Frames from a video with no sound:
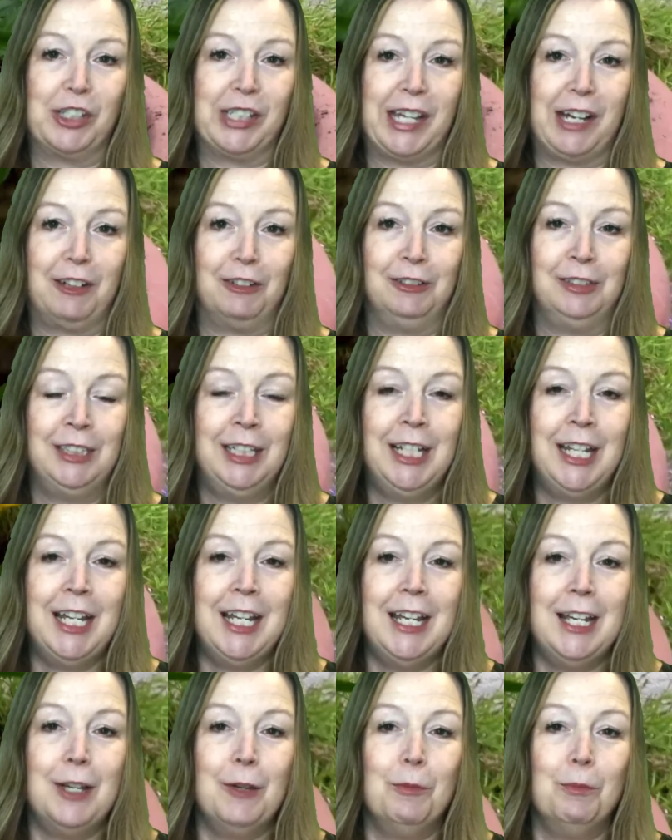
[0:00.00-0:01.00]
out
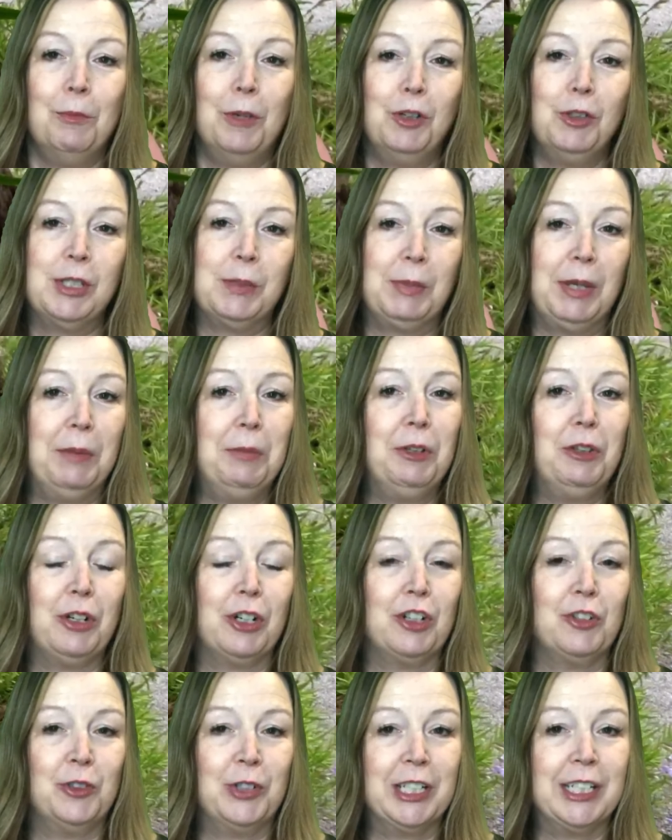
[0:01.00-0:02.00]
most people are
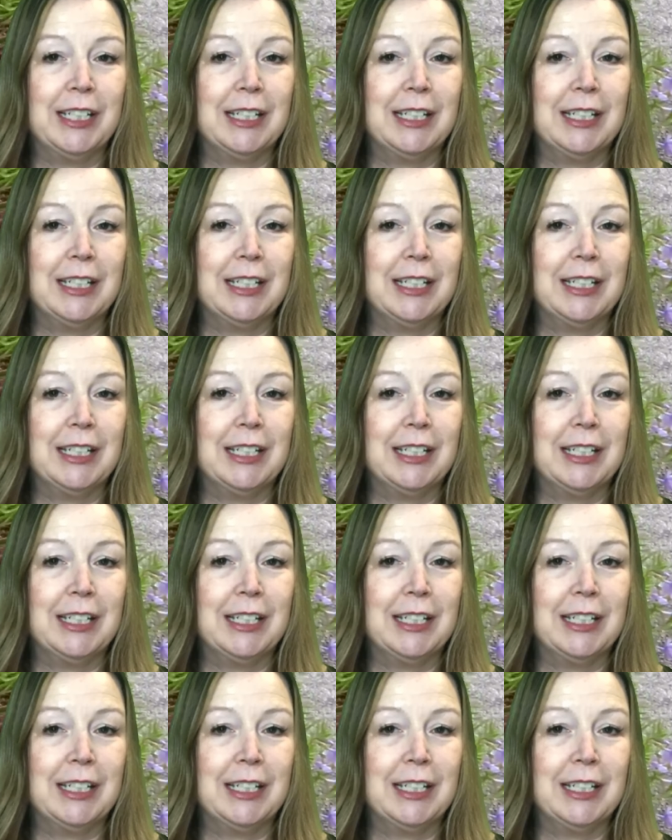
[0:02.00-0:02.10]
going to